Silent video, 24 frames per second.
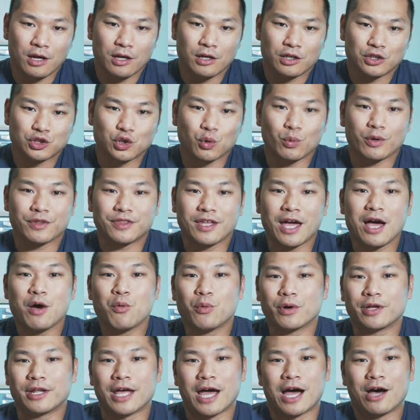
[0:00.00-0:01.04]
So with that
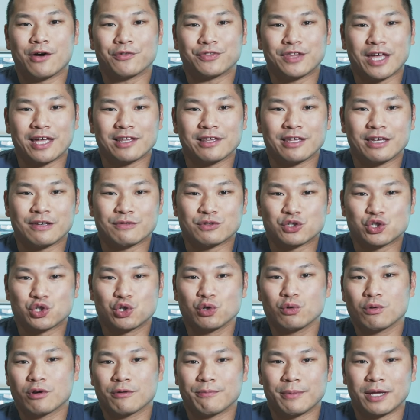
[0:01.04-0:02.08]
one out, that leaves
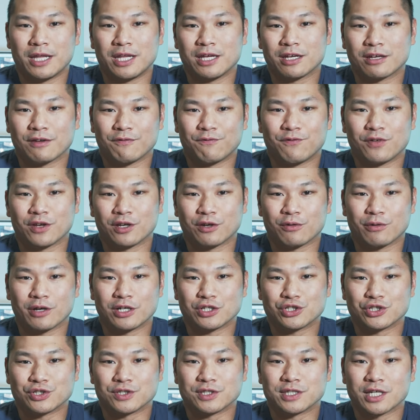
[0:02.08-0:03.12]
two remaining
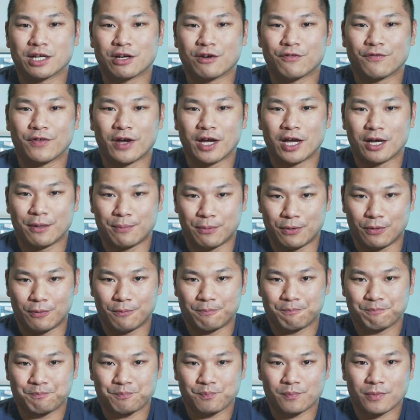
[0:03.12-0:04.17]
configurations that are viable.
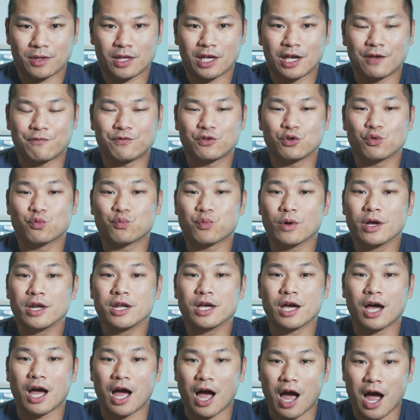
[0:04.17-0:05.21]
If you run
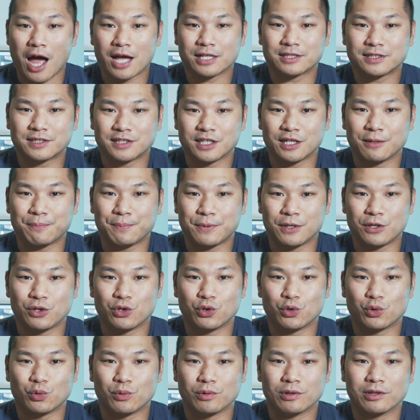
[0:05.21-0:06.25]
a hot
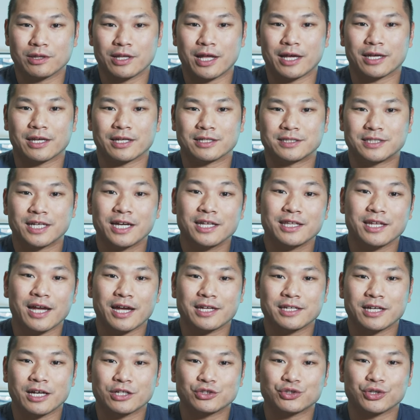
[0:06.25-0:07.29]
CPU like a
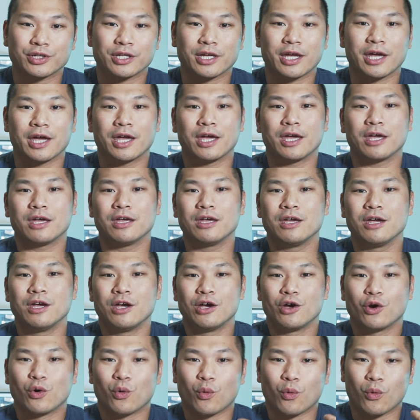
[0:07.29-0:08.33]
10900K,
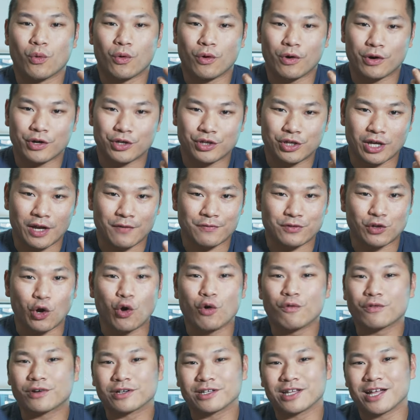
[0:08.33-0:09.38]
or you have an
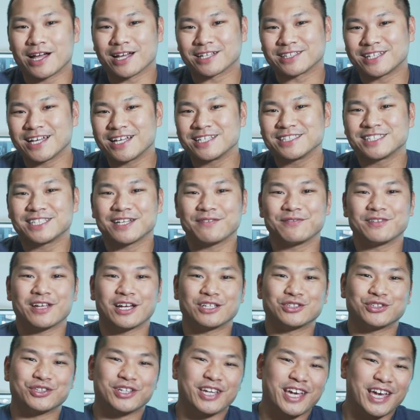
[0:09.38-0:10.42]
overclock
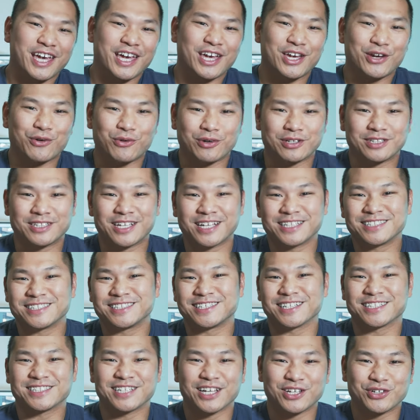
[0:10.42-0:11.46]
10700K or
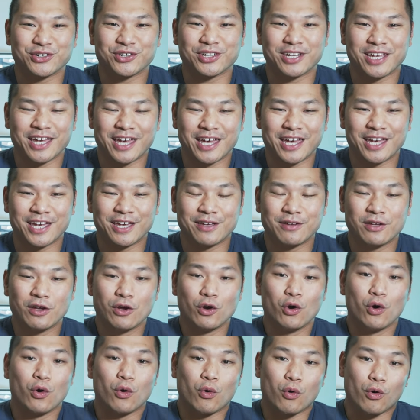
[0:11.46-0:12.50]
10600K,
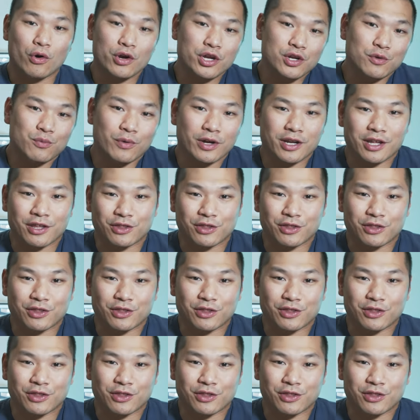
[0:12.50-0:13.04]
or you run a